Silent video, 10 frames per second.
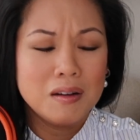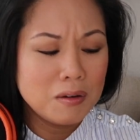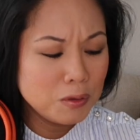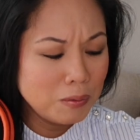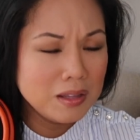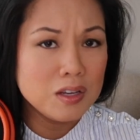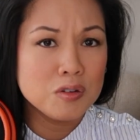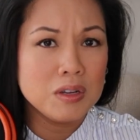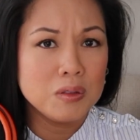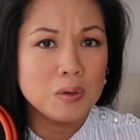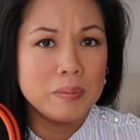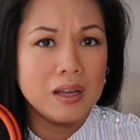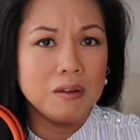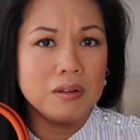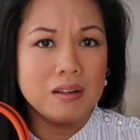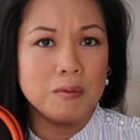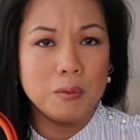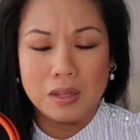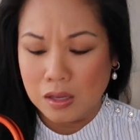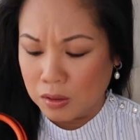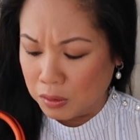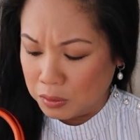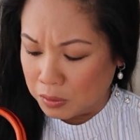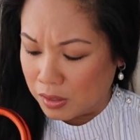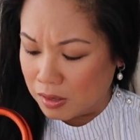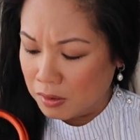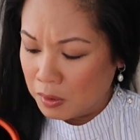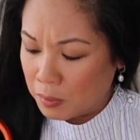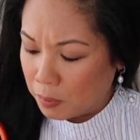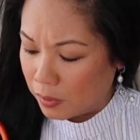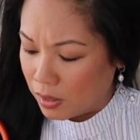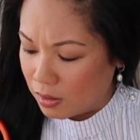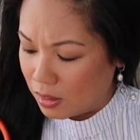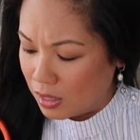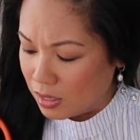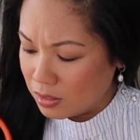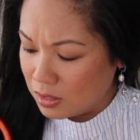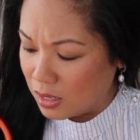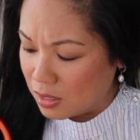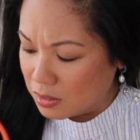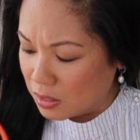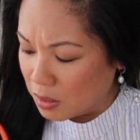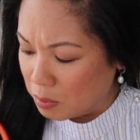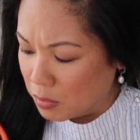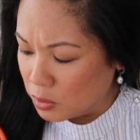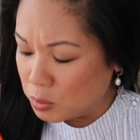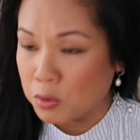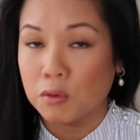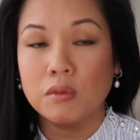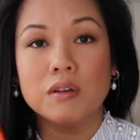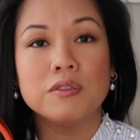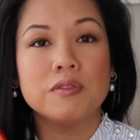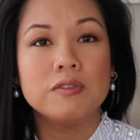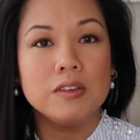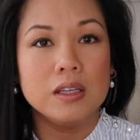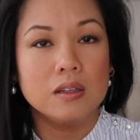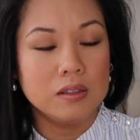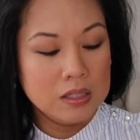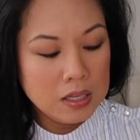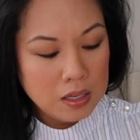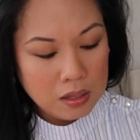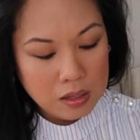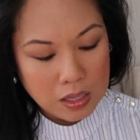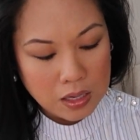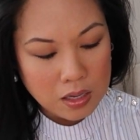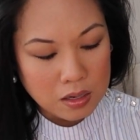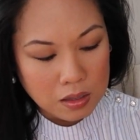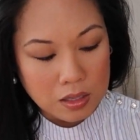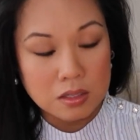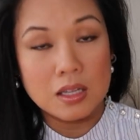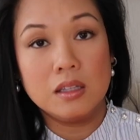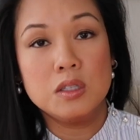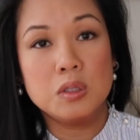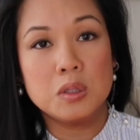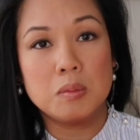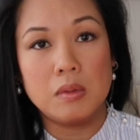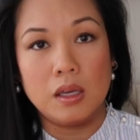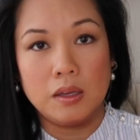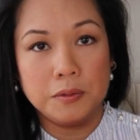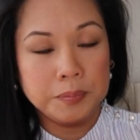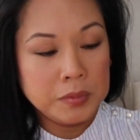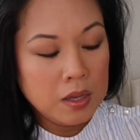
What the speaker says: or the way they treat their bag when they color it, but this has like a much more rough feel than this, at least to me.